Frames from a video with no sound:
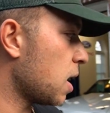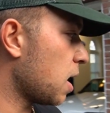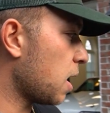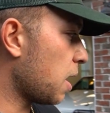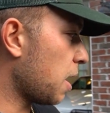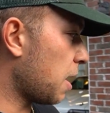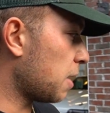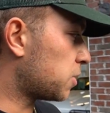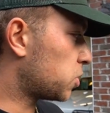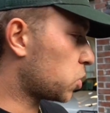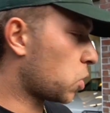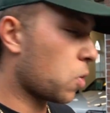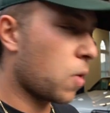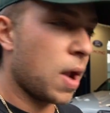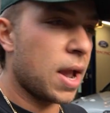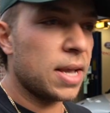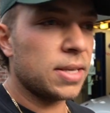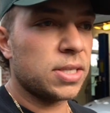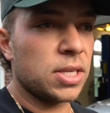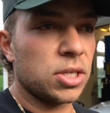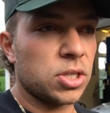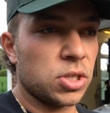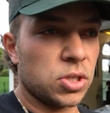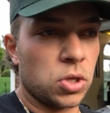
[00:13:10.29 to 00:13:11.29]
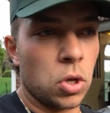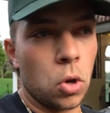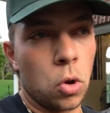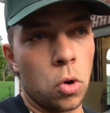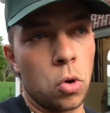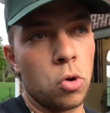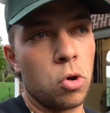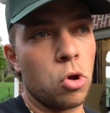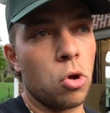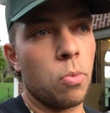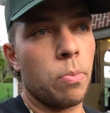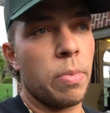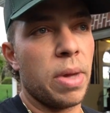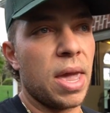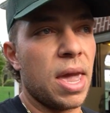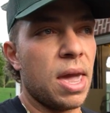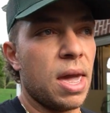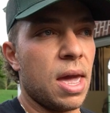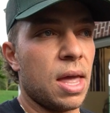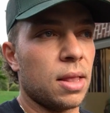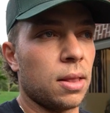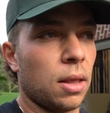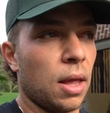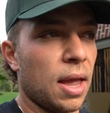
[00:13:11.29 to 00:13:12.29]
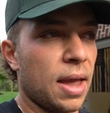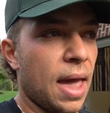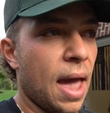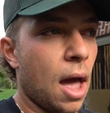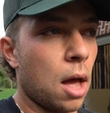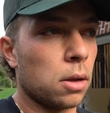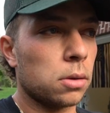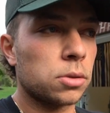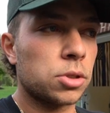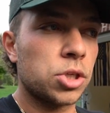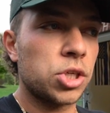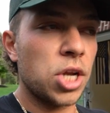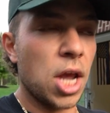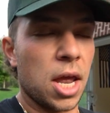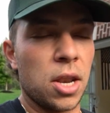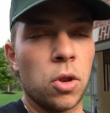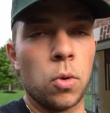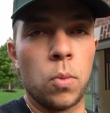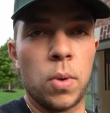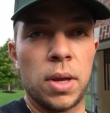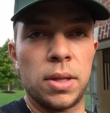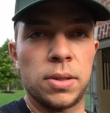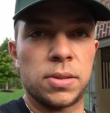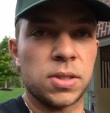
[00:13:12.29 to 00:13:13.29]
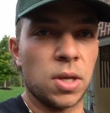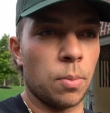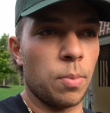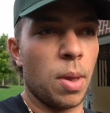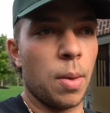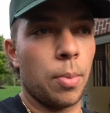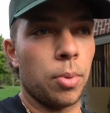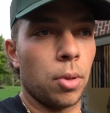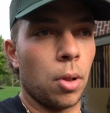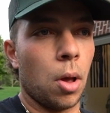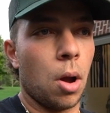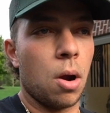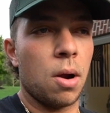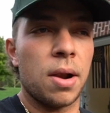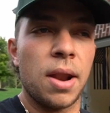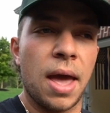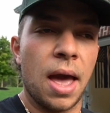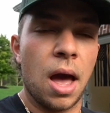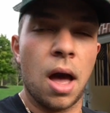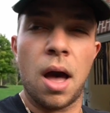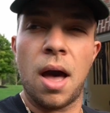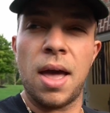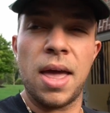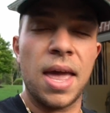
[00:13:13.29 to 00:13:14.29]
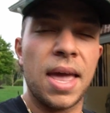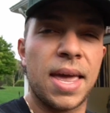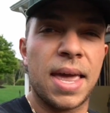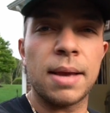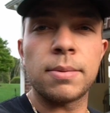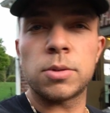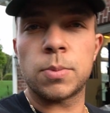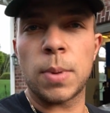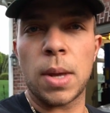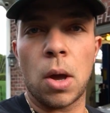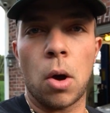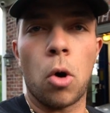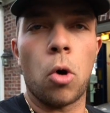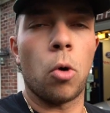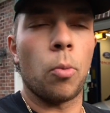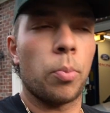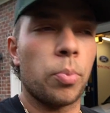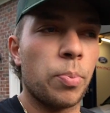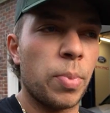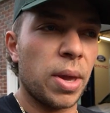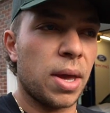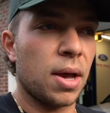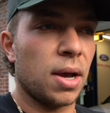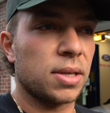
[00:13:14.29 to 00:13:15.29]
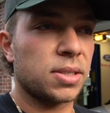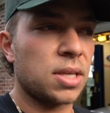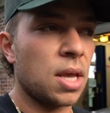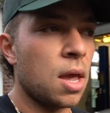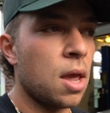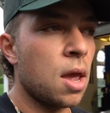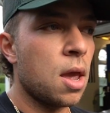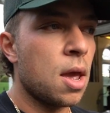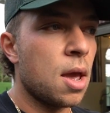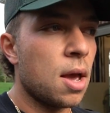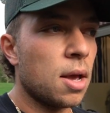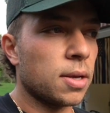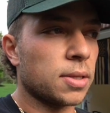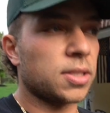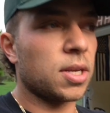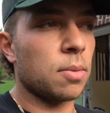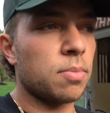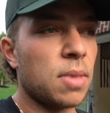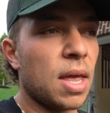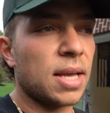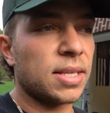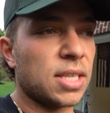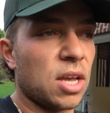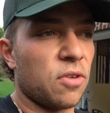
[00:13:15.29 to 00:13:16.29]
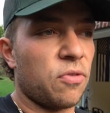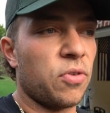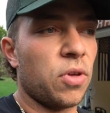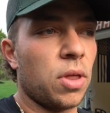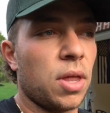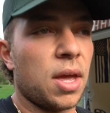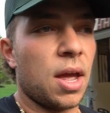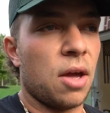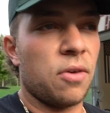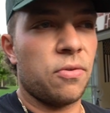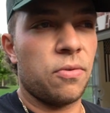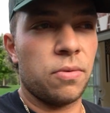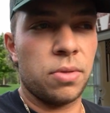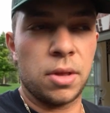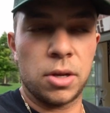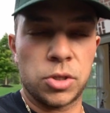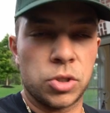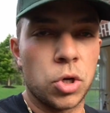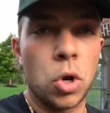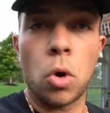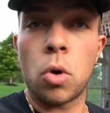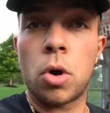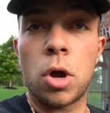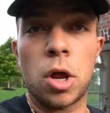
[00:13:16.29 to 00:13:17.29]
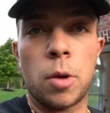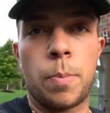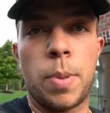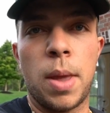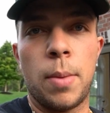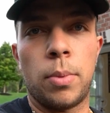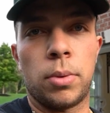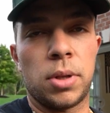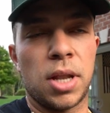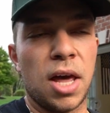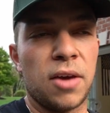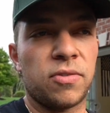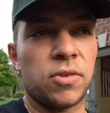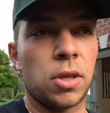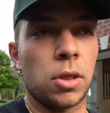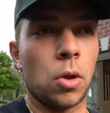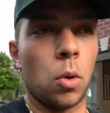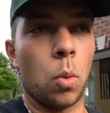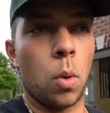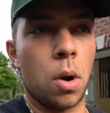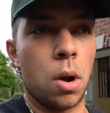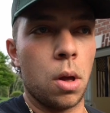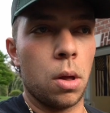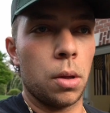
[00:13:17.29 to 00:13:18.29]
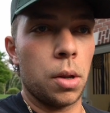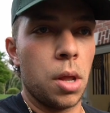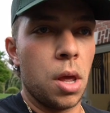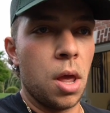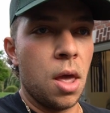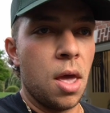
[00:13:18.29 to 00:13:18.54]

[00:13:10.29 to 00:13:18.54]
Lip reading: it's crazy just who you meet and like how genuine some people are. It gives me hope, because some days I feel like there's no good people left in the world.